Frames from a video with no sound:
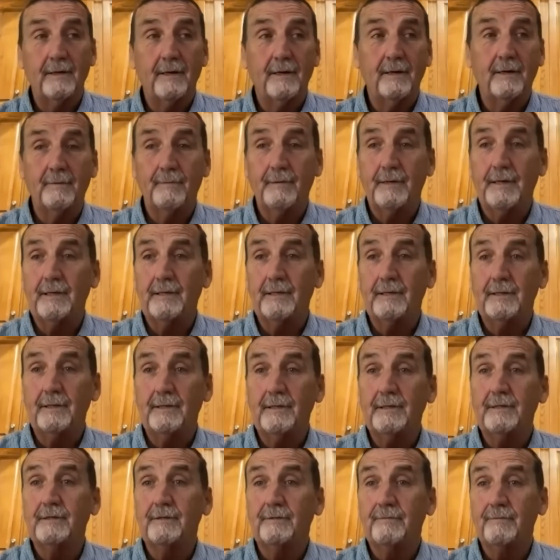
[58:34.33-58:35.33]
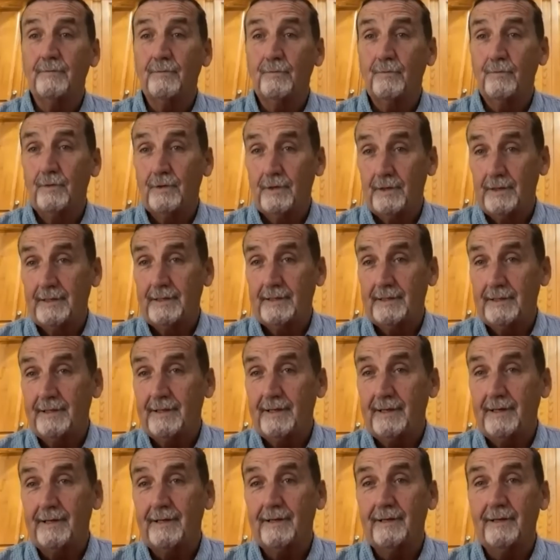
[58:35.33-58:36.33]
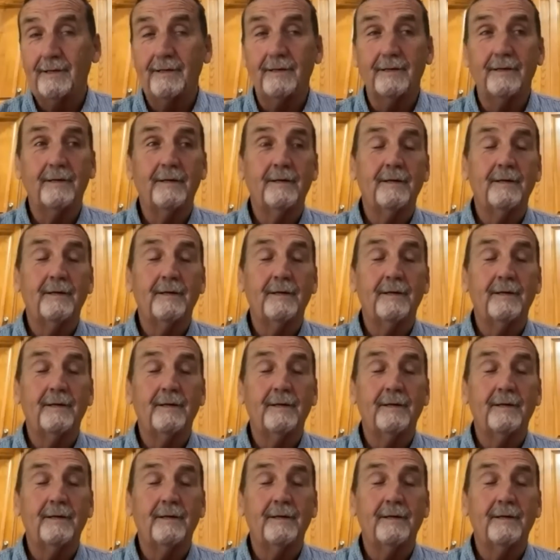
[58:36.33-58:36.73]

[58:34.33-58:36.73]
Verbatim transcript: I mean, he's really connected.